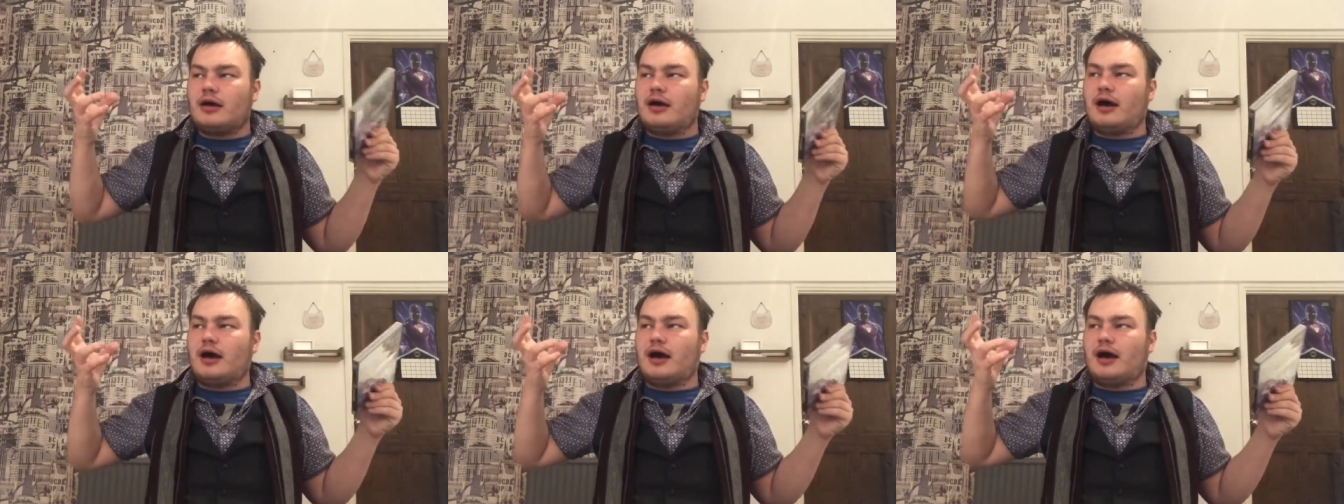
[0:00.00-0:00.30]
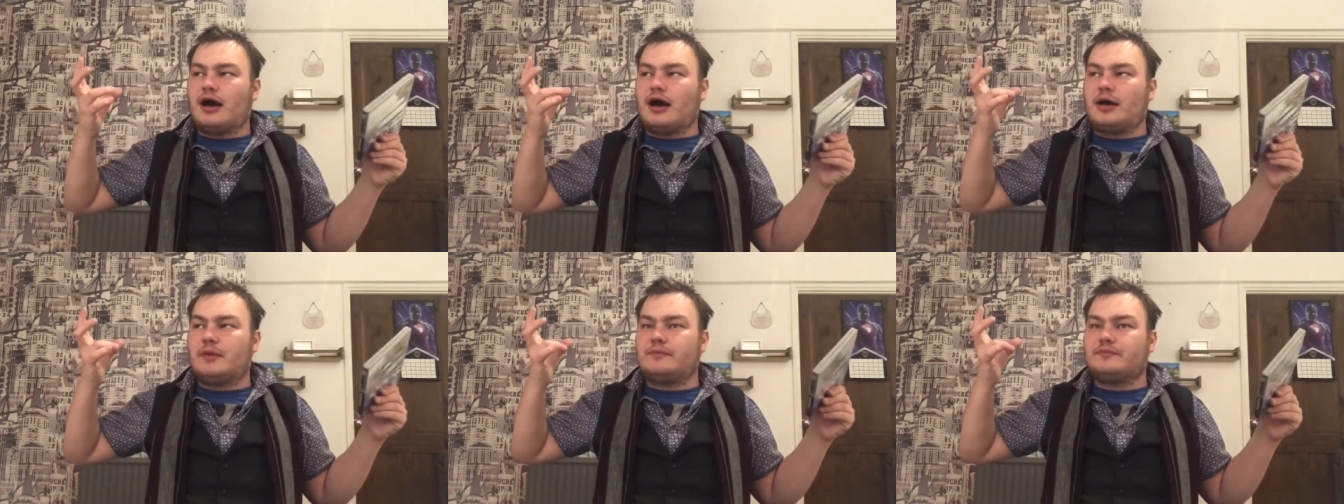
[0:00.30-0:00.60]

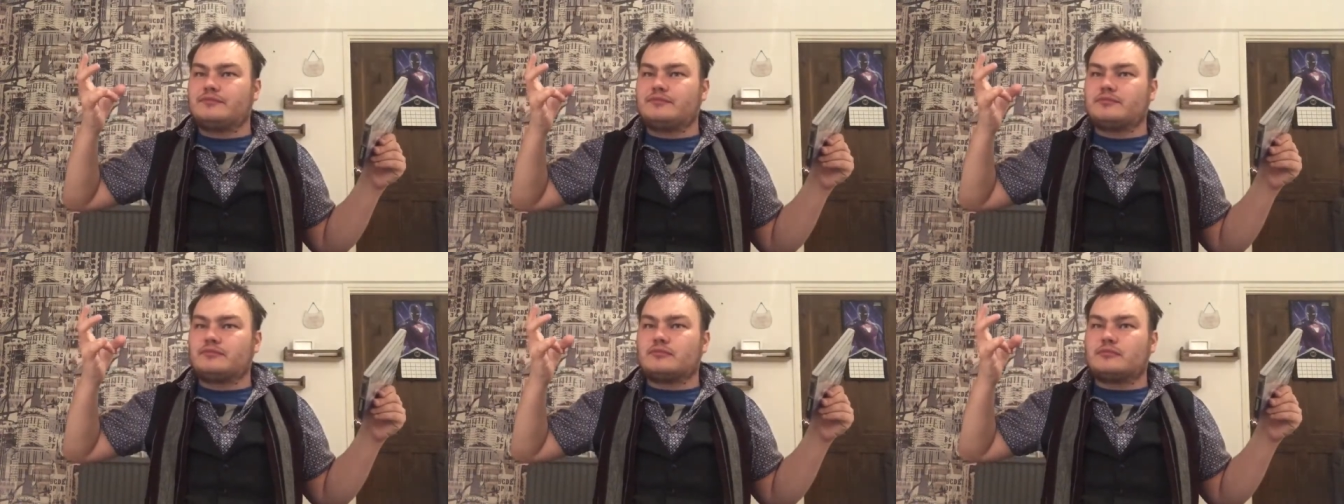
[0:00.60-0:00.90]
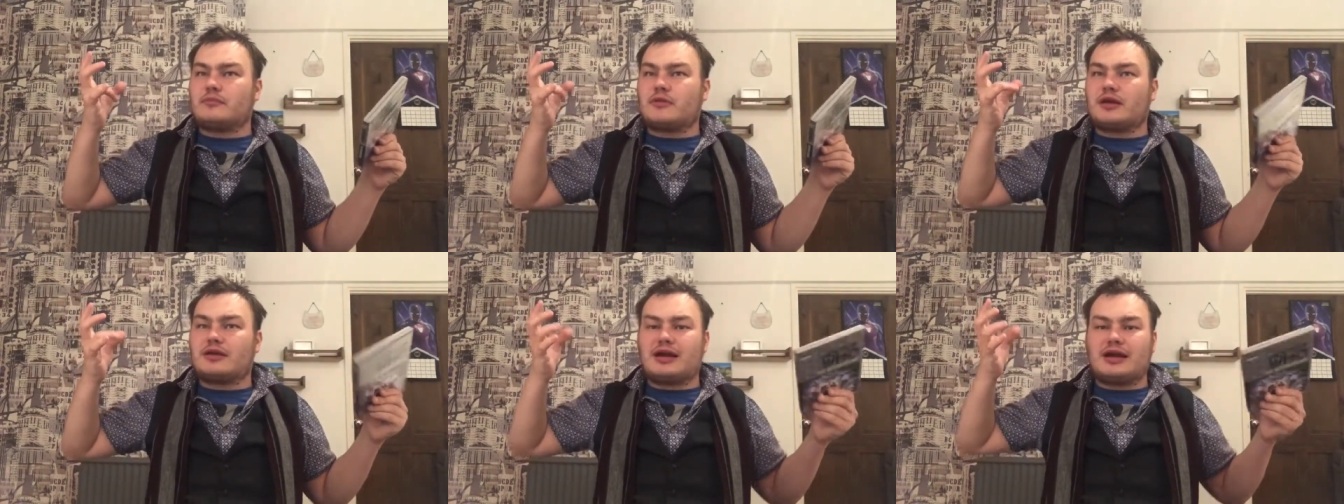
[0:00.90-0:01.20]

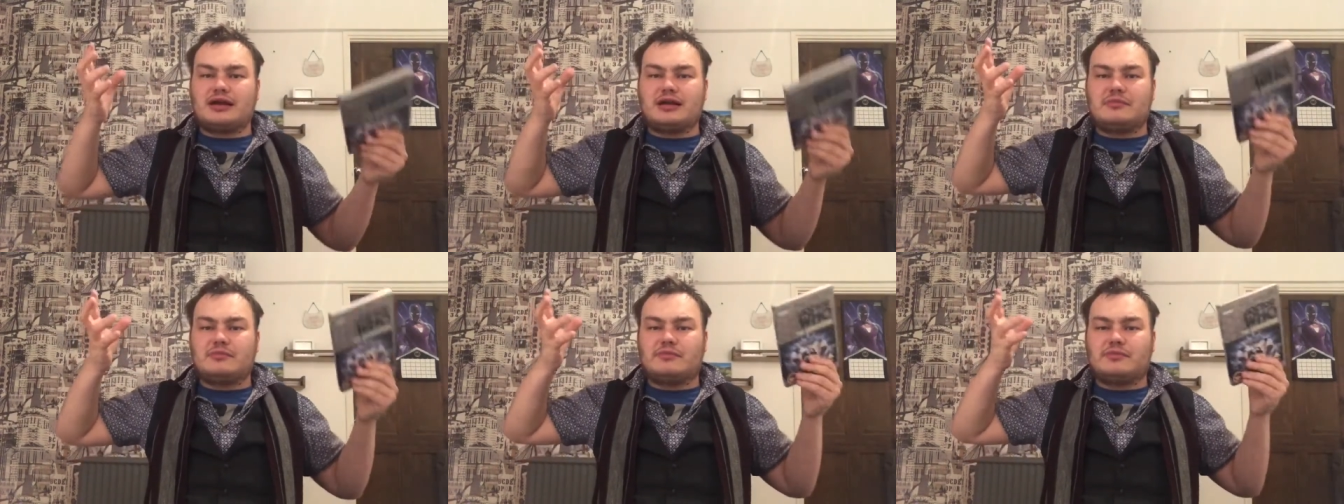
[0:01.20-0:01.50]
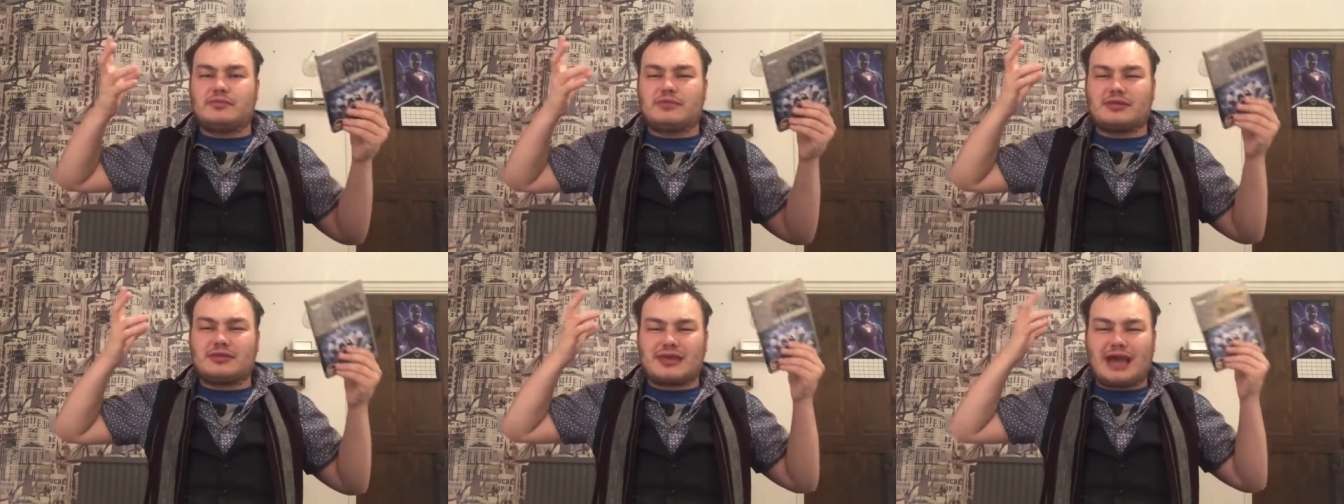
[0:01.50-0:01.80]
kind of
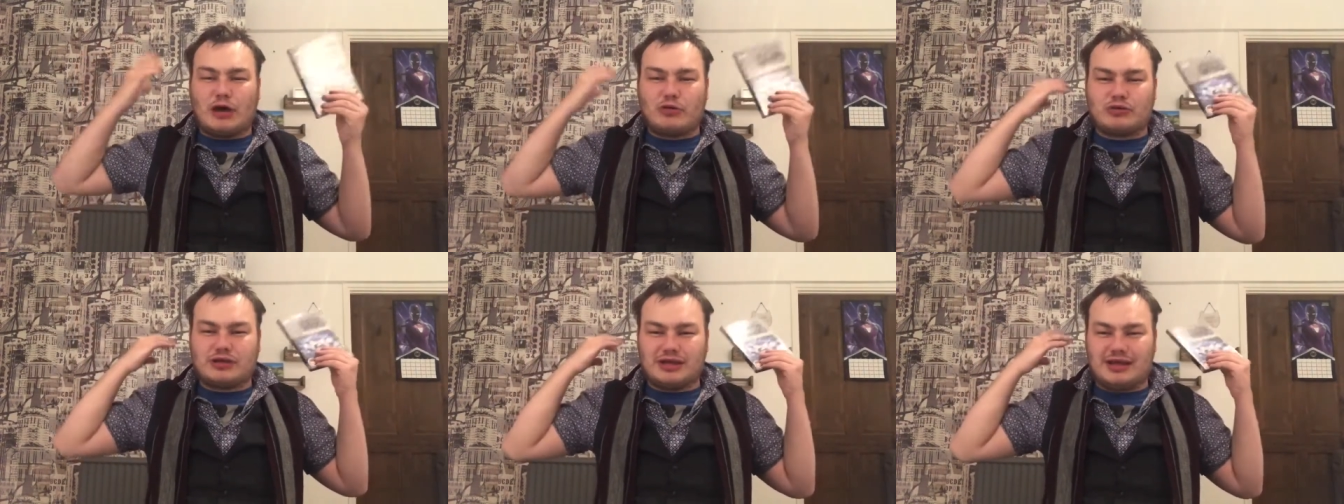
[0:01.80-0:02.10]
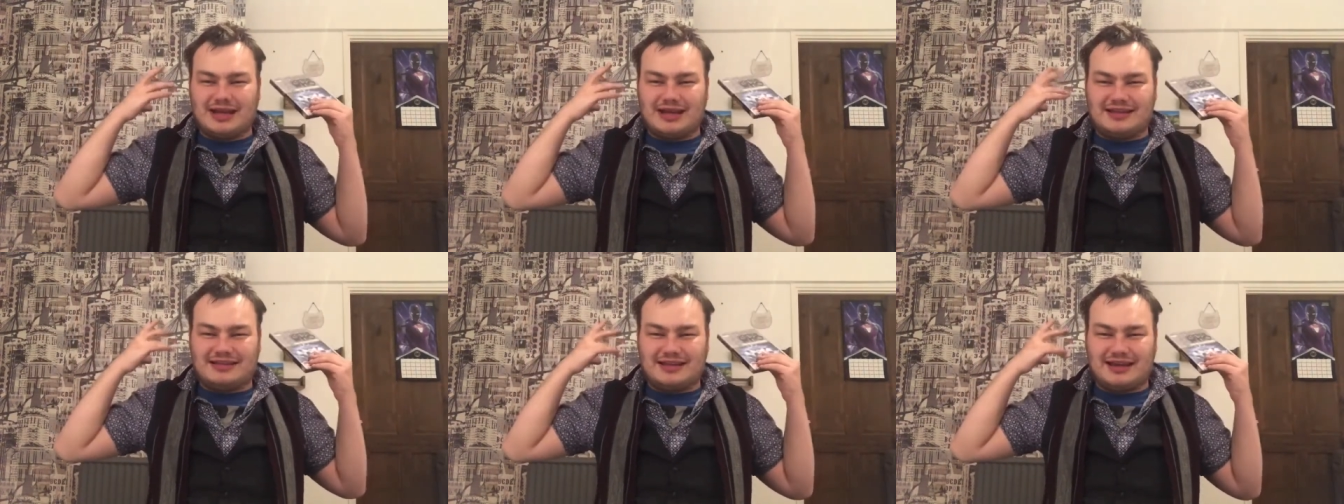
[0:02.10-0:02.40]

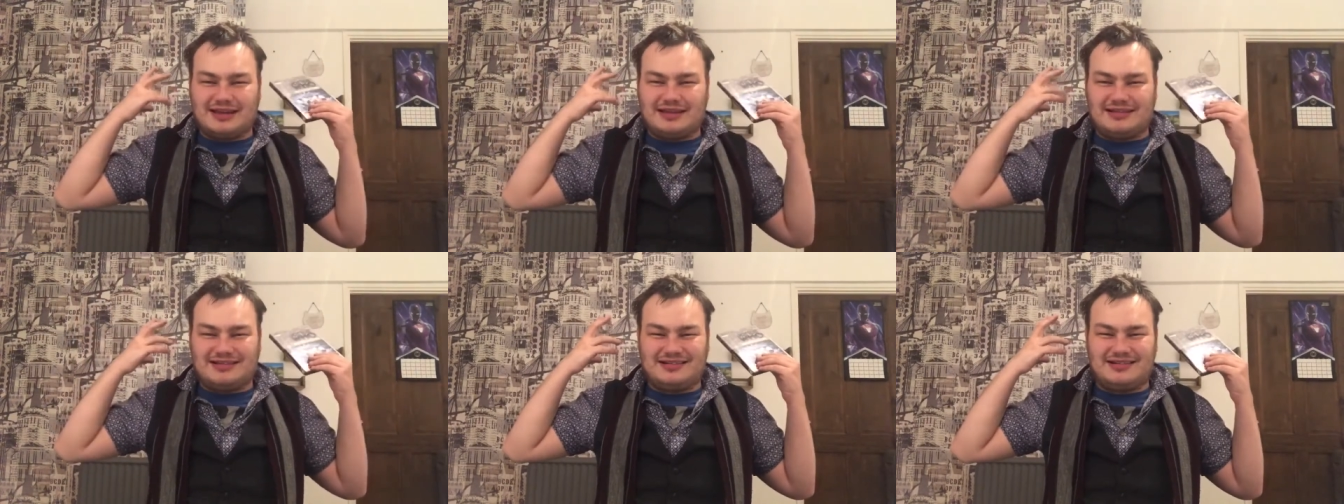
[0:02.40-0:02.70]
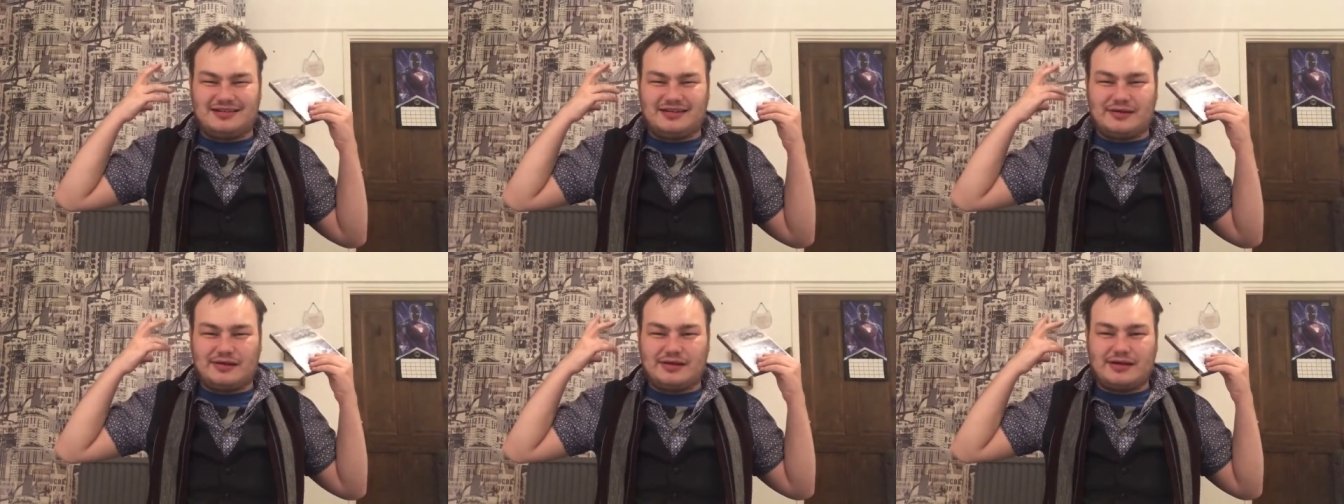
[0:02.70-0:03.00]

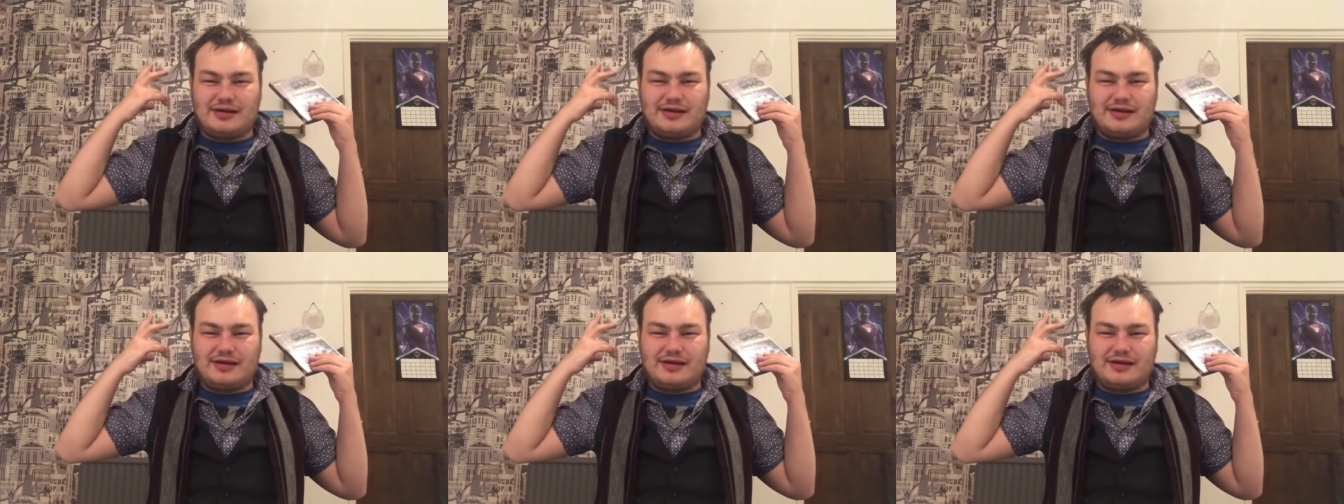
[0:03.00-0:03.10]
calculating